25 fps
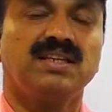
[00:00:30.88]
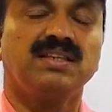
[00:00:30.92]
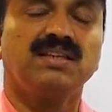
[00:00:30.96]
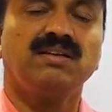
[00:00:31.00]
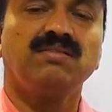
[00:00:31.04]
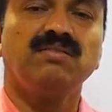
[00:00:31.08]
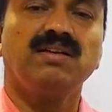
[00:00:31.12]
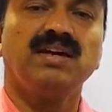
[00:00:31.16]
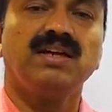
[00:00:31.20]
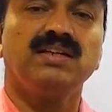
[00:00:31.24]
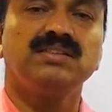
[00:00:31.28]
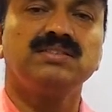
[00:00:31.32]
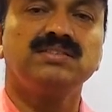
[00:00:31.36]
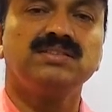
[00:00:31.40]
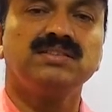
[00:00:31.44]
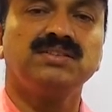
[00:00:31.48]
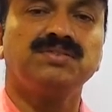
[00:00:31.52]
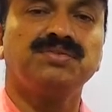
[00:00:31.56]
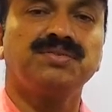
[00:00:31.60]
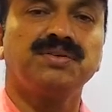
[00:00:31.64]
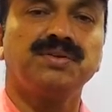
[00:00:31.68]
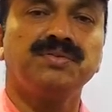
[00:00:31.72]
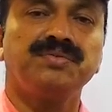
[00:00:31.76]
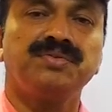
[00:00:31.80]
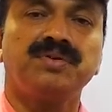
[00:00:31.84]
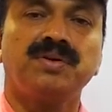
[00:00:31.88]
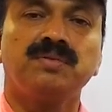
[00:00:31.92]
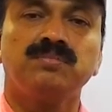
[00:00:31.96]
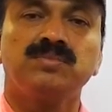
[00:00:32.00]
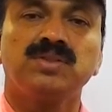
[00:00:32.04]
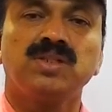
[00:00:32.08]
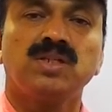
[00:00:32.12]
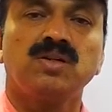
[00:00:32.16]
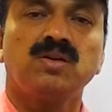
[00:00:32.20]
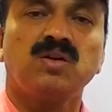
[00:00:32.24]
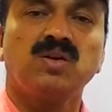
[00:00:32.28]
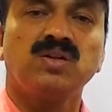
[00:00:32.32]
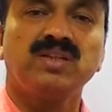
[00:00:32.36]
Otherwise, if
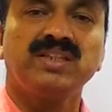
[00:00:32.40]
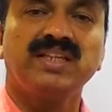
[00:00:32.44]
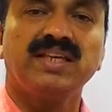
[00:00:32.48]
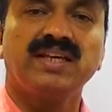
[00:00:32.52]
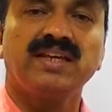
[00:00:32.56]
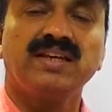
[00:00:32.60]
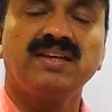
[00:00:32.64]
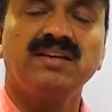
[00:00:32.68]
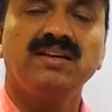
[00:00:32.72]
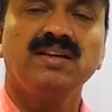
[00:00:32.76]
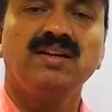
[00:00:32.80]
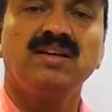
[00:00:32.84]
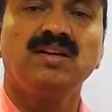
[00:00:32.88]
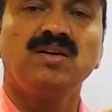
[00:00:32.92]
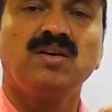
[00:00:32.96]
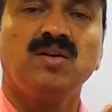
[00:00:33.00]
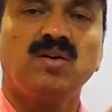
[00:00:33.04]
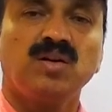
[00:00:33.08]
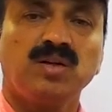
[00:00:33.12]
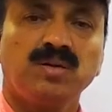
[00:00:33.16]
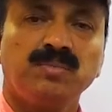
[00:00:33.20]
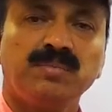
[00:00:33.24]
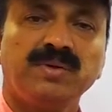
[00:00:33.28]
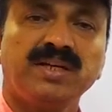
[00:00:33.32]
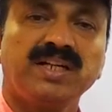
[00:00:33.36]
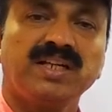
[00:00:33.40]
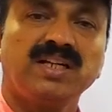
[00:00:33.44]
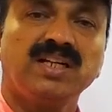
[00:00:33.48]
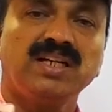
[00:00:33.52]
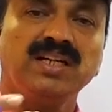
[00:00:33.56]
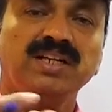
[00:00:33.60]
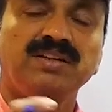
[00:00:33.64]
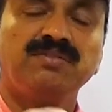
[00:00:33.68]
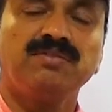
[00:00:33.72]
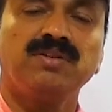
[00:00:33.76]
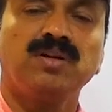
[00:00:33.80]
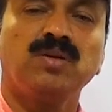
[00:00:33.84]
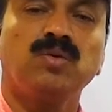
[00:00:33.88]
reforms are not there,
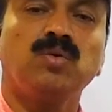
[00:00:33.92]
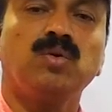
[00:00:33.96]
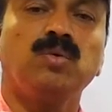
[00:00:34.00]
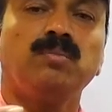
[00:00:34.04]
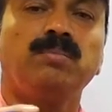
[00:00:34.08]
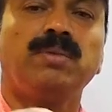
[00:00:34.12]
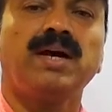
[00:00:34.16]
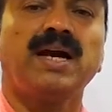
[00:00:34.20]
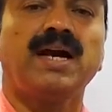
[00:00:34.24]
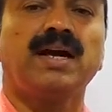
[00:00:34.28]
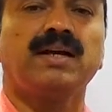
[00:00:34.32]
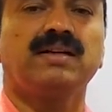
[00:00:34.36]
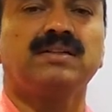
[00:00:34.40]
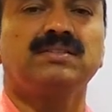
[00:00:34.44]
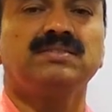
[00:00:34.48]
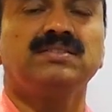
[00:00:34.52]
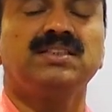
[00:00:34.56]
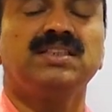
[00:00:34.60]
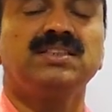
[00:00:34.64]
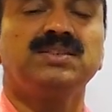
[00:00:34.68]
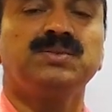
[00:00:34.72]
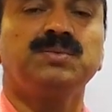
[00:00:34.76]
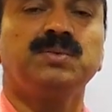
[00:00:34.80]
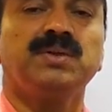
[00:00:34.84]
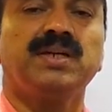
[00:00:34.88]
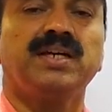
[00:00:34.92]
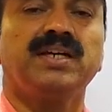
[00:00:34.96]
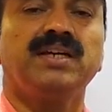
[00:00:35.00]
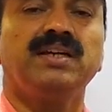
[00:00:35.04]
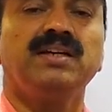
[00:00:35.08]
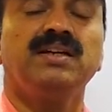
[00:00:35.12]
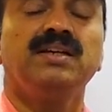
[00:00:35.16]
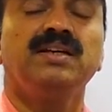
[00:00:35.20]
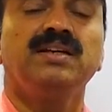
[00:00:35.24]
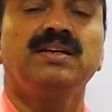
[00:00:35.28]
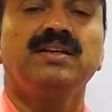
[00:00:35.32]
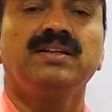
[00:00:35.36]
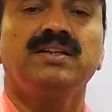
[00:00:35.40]
automatically it will go back. That's why
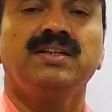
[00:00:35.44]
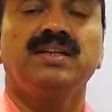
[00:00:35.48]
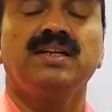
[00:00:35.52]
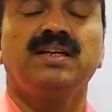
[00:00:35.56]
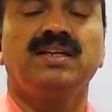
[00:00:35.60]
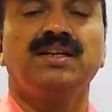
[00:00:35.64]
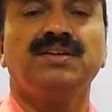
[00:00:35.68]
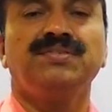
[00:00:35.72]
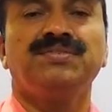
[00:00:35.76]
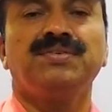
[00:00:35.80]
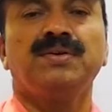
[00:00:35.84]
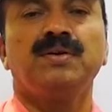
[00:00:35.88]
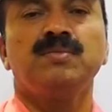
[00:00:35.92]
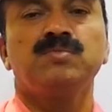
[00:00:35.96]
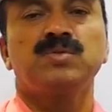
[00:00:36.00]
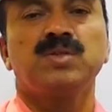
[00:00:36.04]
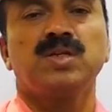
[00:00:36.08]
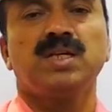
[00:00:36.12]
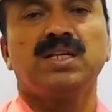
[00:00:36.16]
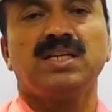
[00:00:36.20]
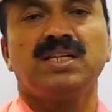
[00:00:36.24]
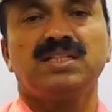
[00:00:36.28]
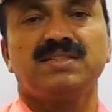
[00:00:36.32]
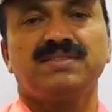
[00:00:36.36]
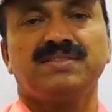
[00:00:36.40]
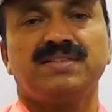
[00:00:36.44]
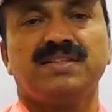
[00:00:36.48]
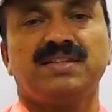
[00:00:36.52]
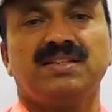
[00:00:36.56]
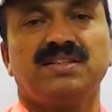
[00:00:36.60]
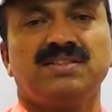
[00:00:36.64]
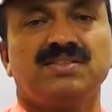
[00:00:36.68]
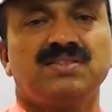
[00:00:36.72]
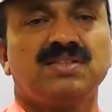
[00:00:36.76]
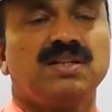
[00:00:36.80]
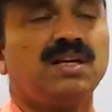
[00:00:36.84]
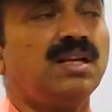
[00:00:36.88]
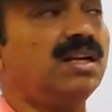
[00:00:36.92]
here reforms are
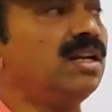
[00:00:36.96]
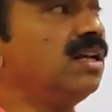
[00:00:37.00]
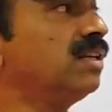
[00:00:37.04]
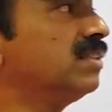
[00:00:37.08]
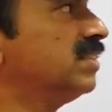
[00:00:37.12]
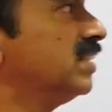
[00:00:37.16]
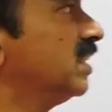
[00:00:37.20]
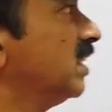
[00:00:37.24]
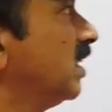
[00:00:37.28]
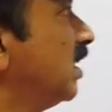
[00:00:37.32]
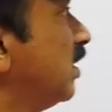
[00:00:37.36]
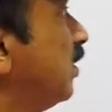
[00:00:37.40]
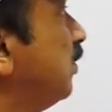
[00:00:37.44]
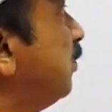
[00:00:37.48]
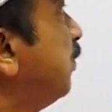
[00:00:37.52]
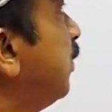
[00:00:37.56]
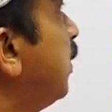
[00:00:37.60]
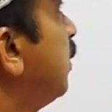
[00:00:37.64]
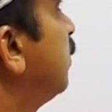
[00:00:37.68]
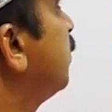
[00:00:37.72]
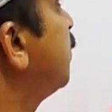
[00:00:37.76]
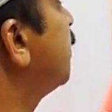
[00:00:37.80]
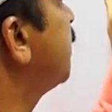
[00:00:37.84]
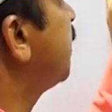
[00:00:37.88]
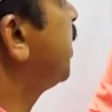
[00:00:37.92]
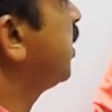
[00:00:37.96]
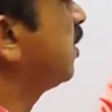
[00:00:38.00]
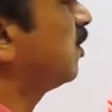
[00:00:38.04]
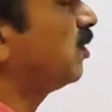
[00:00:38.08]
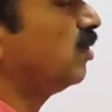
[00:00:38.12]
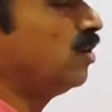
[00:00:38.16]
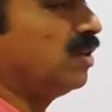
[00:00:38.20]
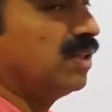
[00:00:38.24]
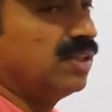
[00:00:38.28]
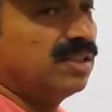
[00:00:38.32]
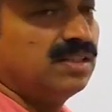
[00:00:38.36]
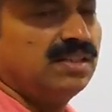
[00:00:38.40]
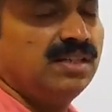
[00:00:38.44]
necessary. Salarjung reforms we are
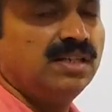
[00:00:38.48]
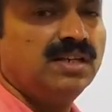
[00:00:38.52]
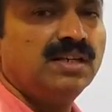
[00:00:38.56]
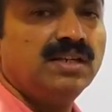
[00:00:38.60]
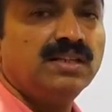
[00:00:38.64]
calling.